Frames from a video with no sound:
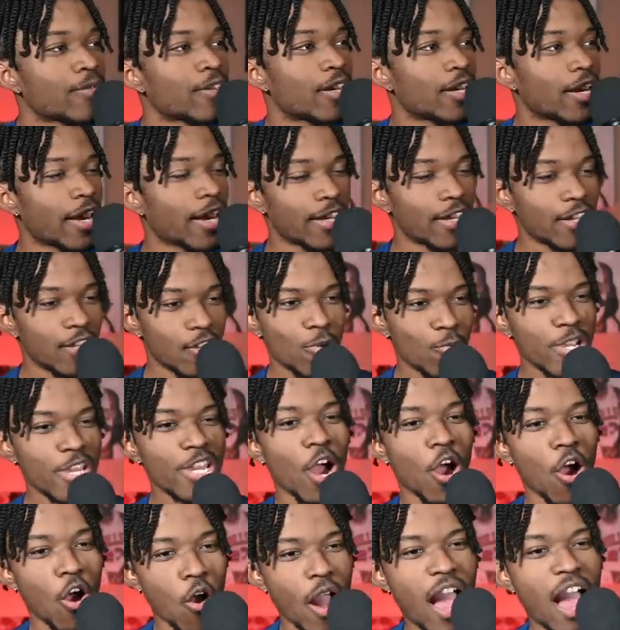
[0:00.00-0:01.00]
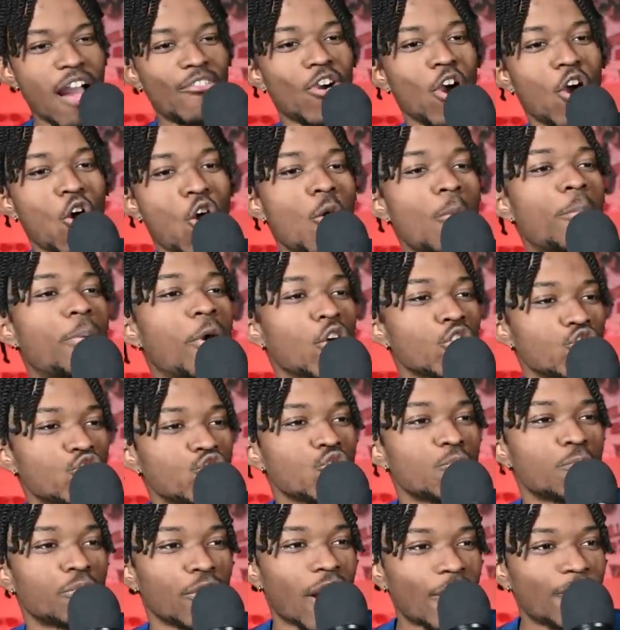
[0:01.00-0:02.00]
And we all have our own
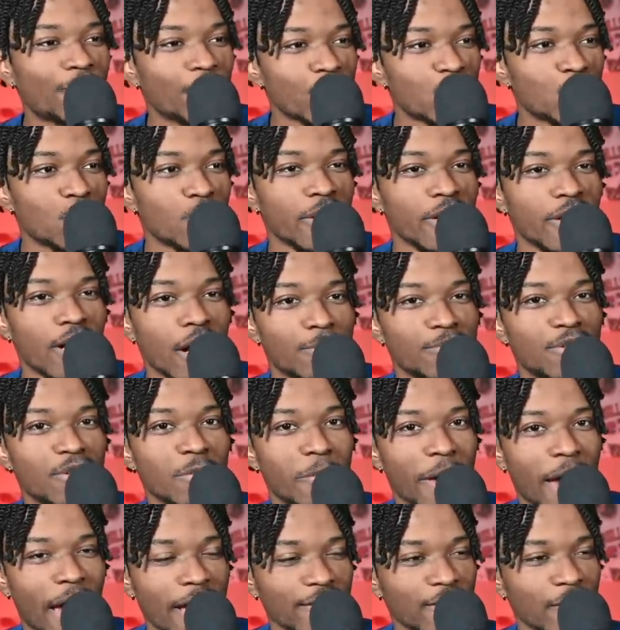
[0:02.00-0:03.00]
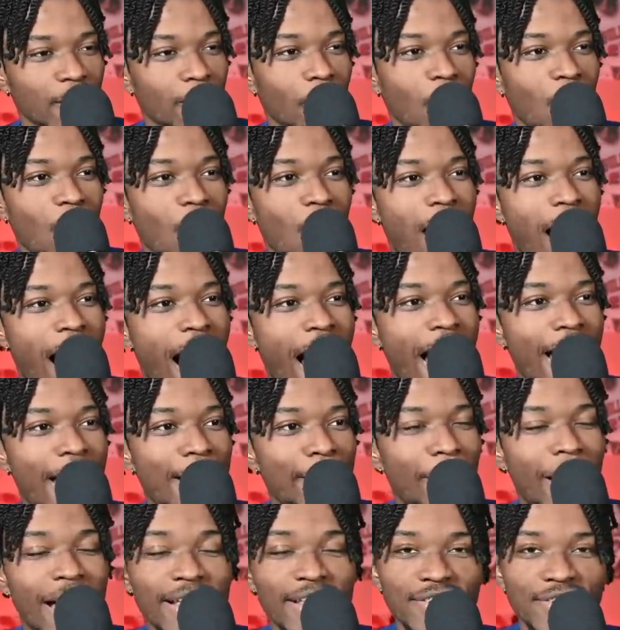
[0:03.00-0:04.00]
personal preference when it comes to basketball. I
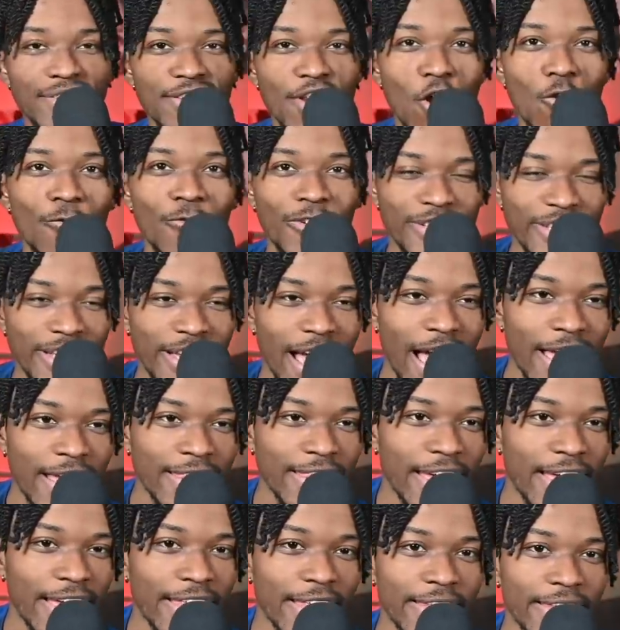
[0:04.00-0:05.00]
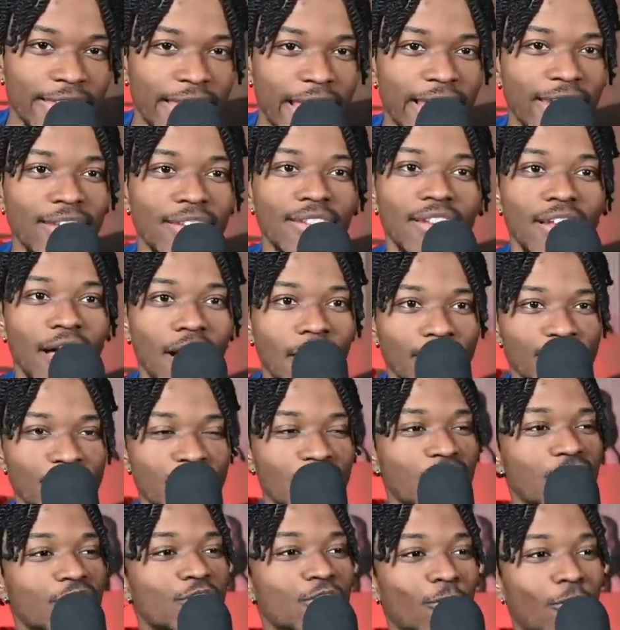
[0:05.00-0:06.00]
myself is a guy that that loves a
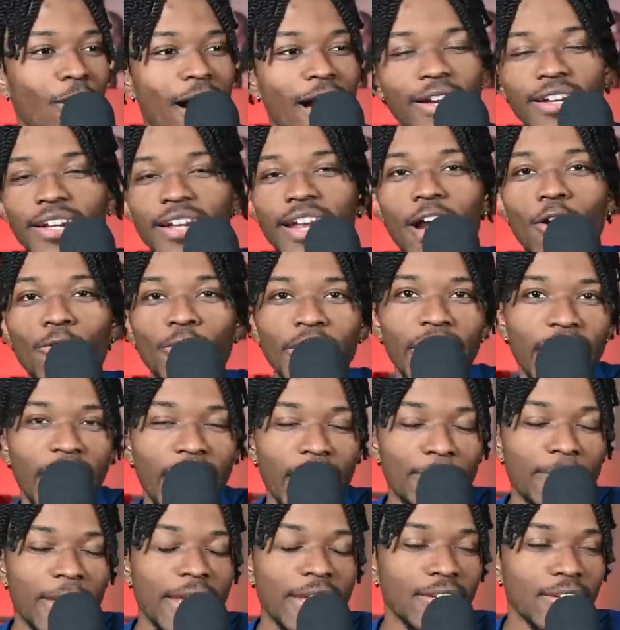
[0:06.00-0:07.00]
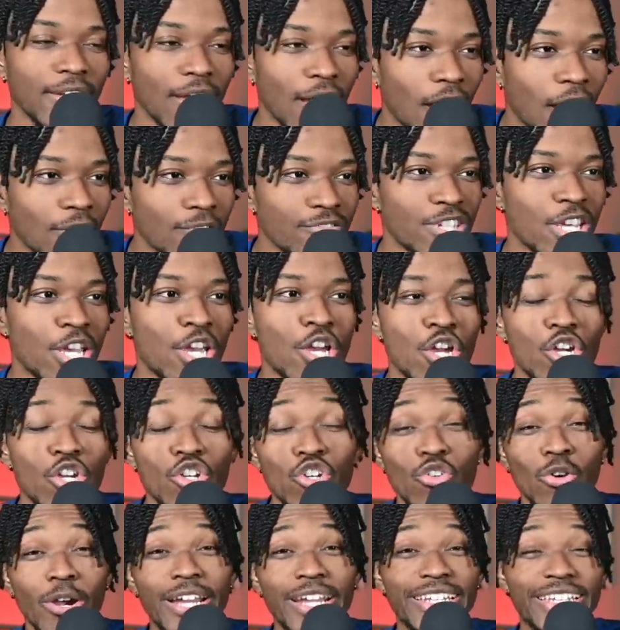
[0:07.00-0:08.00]
good grinded out game, that loves
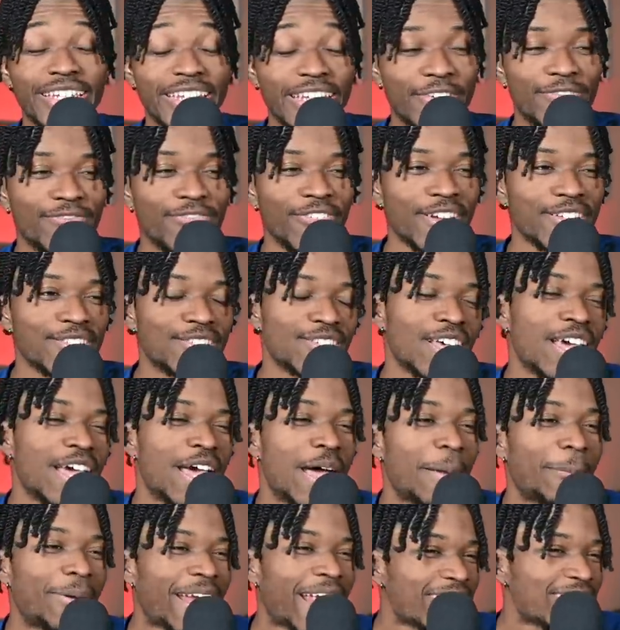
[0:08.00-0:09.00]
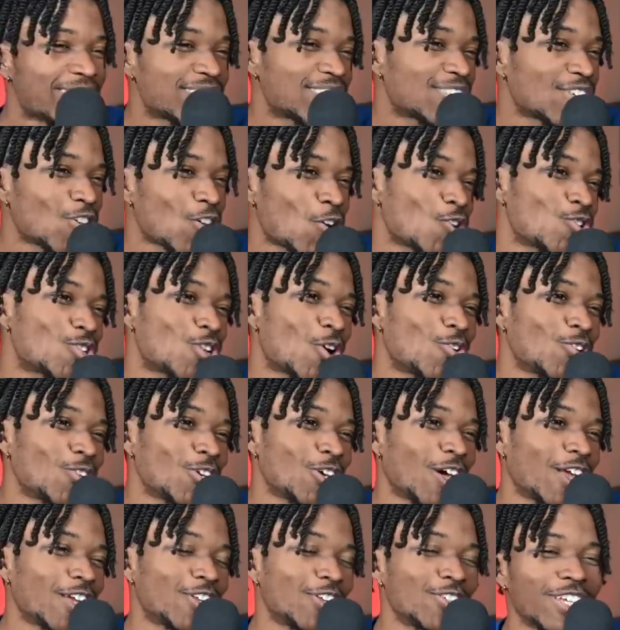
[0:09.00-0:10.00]
great defense, but I still don't
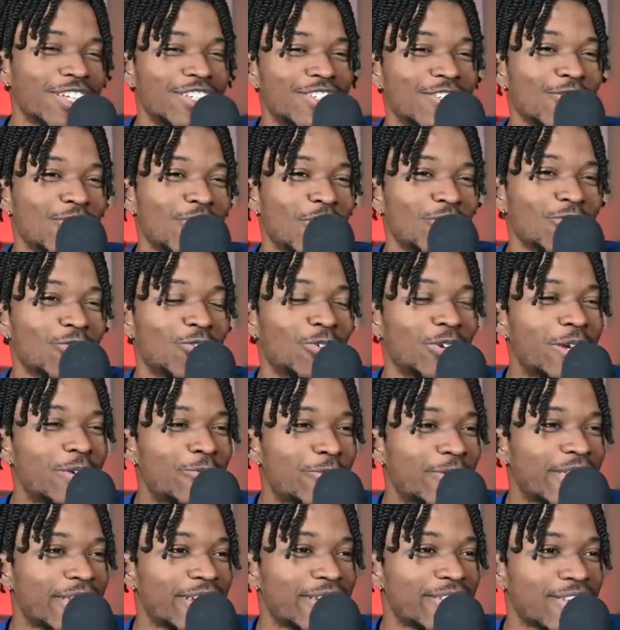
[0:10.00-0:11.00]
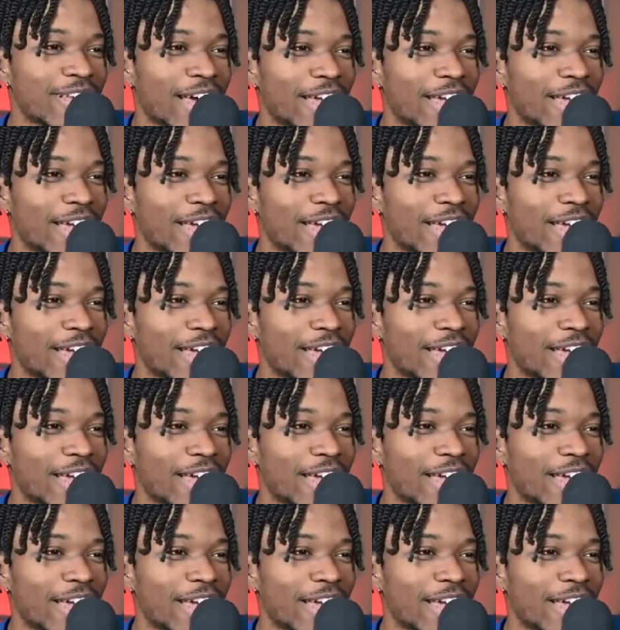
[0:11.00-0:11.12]
I still don't agree with this.